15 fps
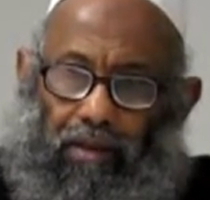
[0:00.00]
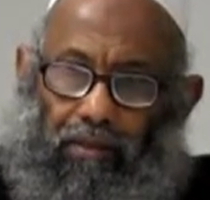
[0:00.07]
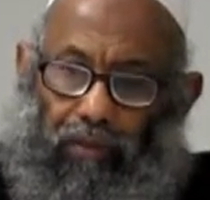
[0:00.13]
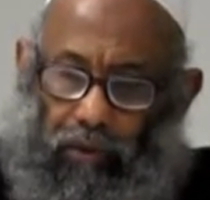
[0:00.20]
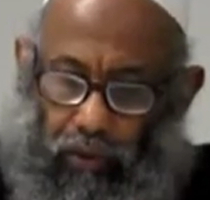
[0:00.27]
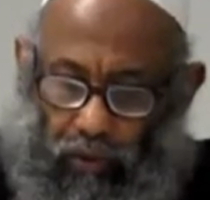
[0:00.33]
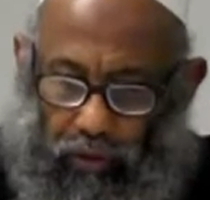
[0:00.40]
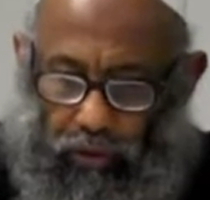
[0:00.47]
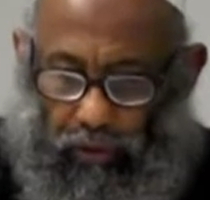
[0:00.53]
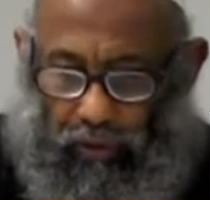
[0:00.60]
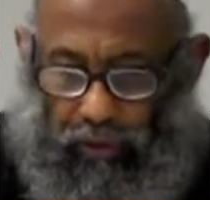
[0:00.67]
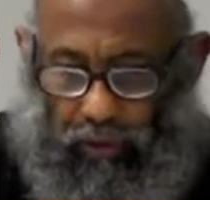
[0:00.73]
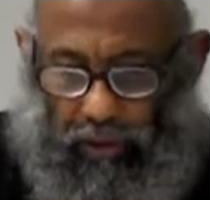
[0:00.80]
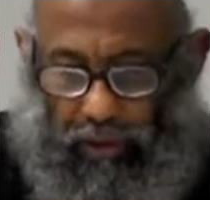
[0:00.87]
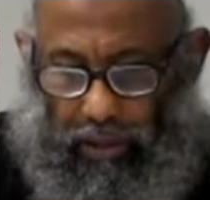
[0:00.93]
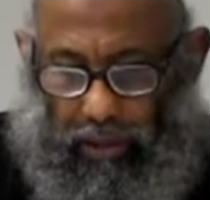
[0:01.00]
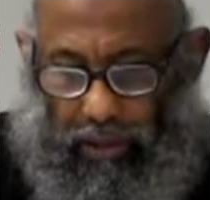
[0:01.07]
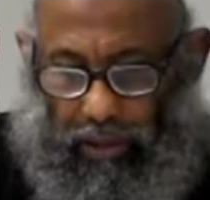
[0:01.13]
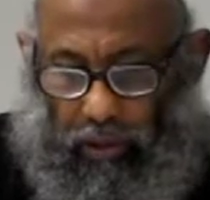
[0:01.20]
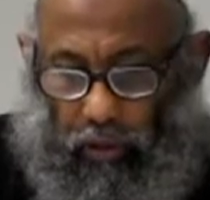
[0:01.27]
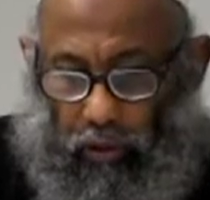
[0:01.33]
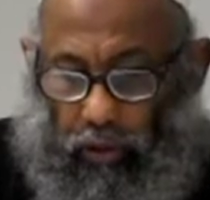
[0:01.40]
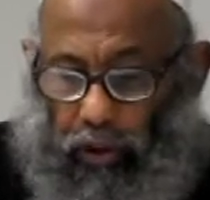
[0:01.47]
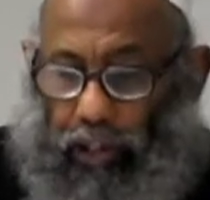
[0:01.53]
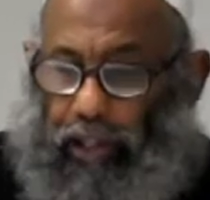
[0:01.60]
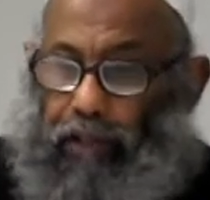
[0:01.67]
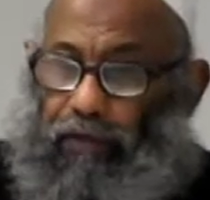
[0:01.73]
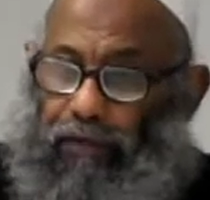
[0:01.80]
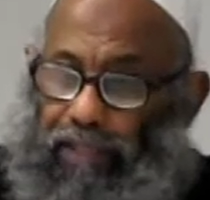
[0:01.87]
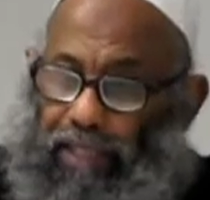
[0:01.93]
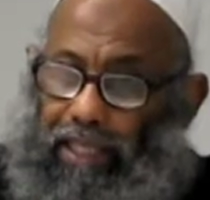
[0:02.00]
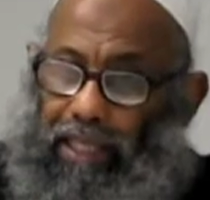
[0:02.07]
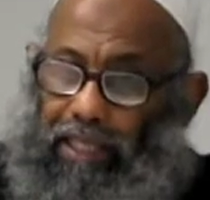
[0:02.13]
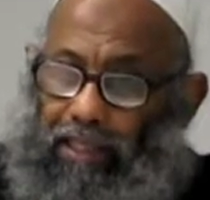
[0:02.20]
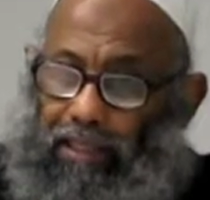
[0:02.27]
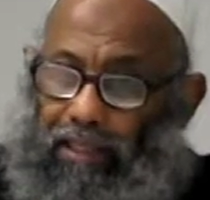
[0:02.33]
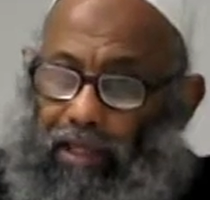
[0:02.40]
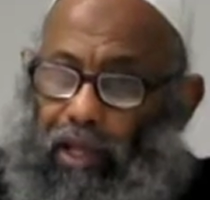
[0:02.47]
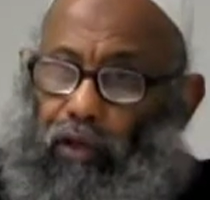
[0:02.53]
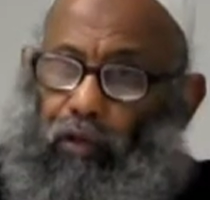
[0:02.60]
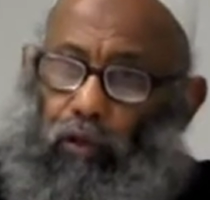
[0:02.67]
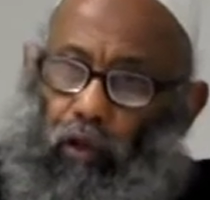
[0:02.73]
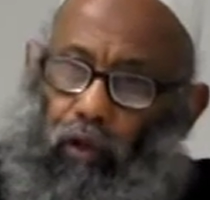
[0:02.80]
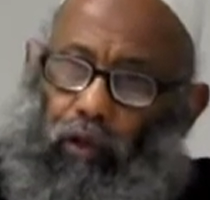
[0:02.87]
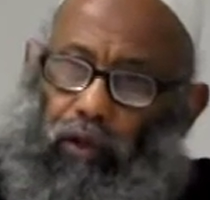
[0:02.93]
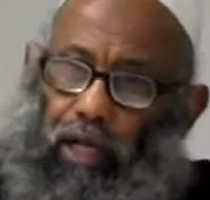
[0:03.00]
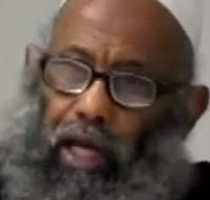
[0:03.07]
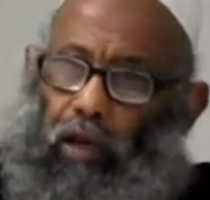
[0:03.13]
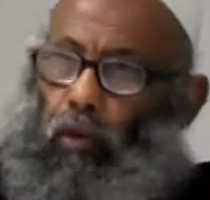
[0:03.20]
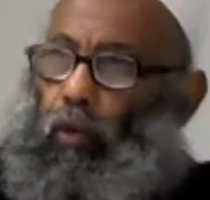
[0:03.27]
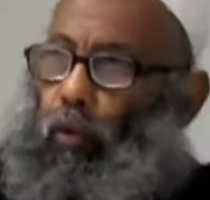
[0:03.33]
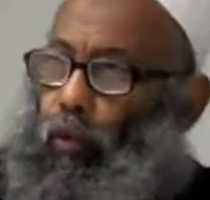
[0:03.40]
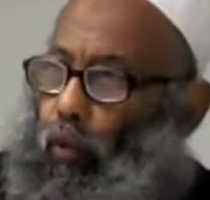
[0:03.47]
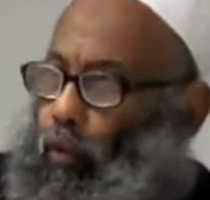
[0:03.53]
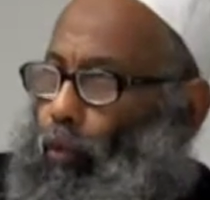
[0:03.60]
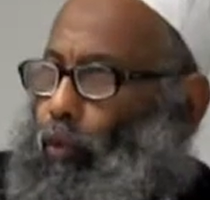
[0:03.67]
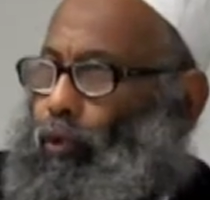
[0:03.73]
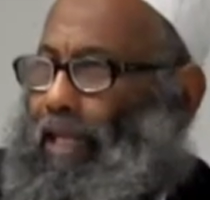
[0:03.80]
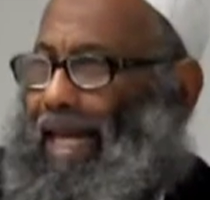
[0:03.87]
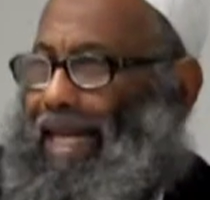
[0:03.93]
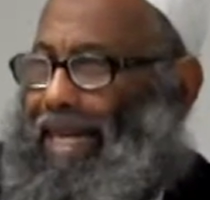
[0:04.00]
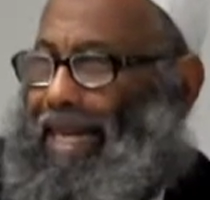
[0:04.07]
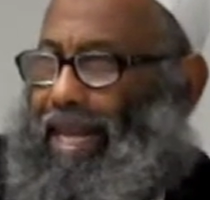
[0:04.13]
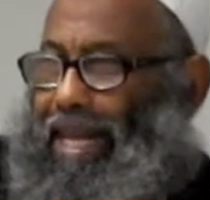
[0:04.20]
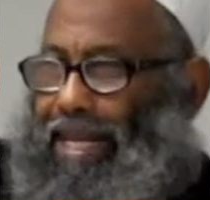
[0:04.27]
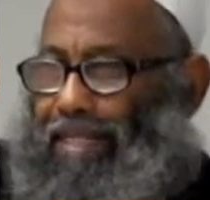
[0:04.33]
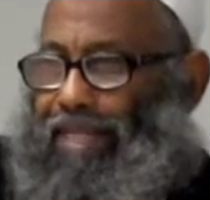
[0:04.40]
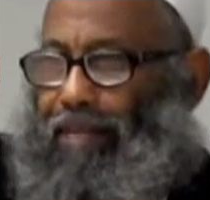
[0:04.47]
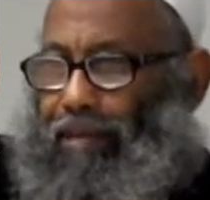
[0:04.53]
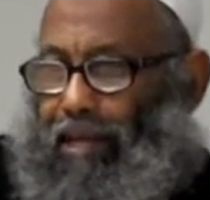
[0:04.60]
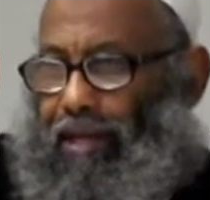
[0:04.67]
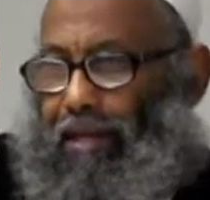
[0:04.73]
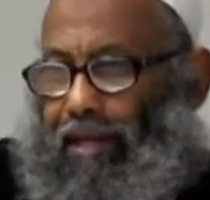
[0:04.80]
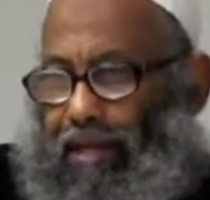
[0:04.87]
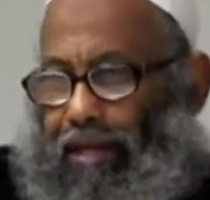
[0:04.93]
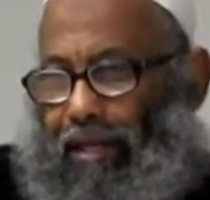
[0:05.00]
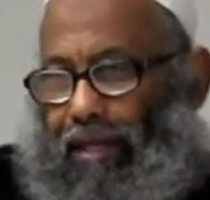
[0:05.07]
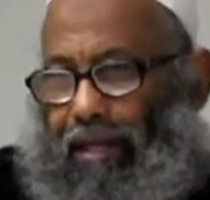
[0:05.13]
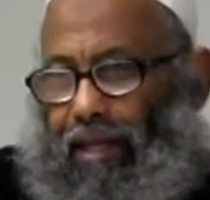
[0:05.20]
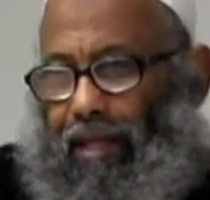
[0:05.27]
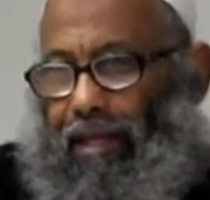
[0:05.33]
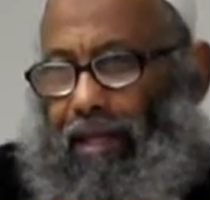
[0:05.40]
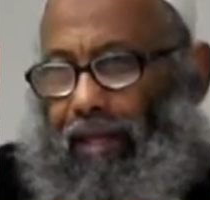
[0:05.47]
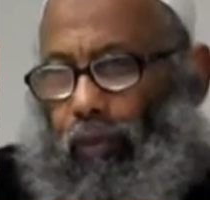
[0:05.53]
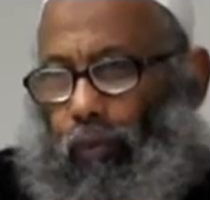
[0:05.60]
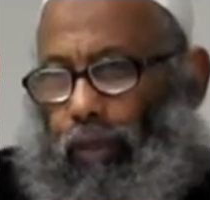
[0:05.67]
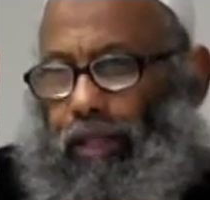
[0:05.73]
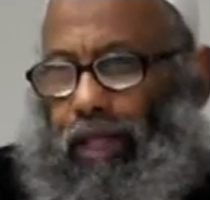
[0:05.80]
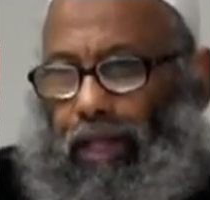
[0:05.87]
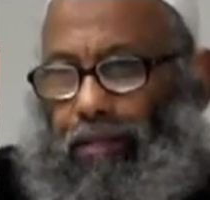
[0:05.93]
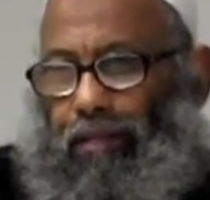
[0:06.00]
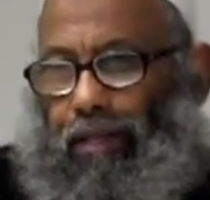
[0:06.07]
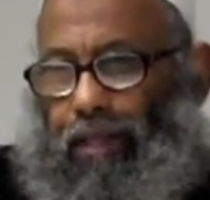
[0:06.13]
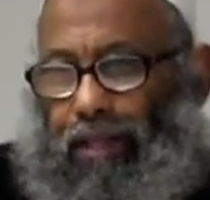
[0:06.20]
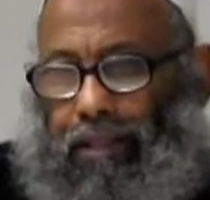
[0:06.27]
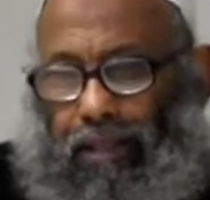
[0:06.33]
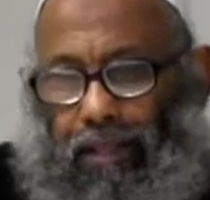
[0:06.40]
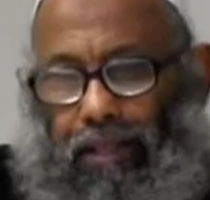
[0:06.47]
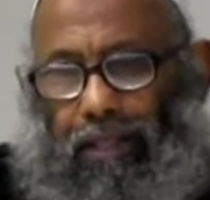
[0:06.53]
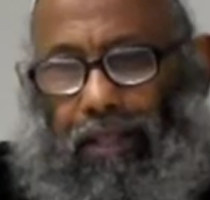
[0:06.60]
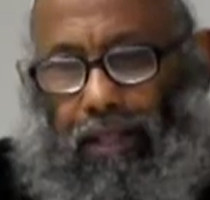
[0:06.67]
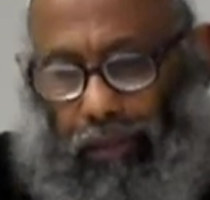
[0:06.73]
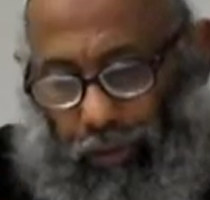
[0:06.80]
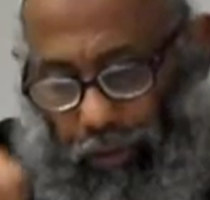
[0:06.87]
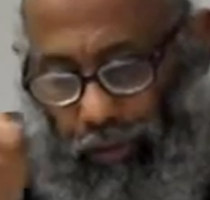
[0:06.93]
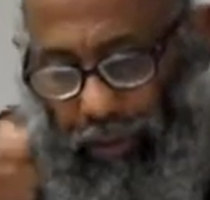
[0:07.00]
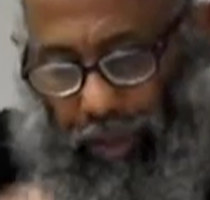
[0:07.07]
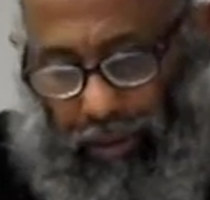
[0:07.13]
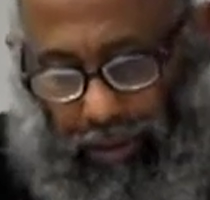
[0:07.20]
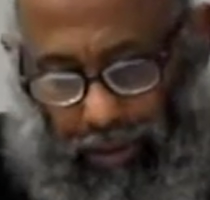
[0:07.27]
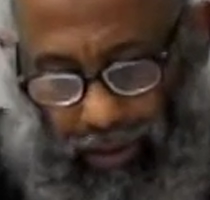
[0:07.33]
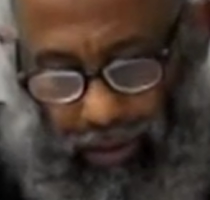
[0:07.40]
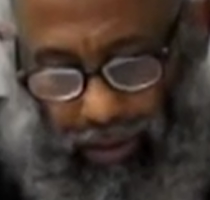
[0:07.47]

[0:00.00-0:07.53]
because the contracts of exchange are called al-uqud al-lazima. When you enter into an